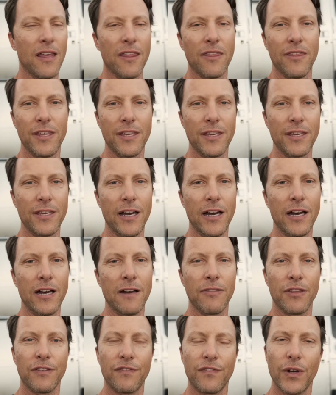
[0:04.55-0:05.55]
The uh,
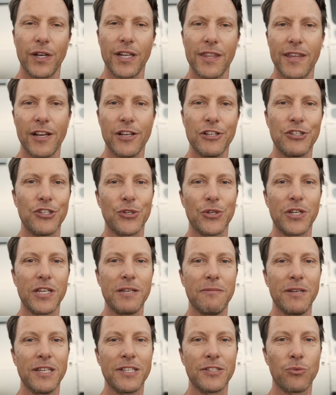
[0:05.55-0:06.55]
the front of the
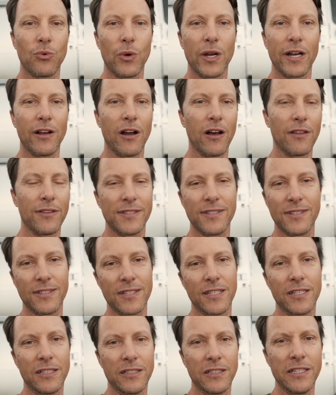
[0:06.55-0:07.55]
Airstream is where all this is
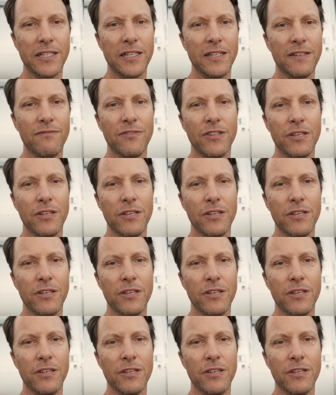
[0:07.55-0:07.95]
going to live.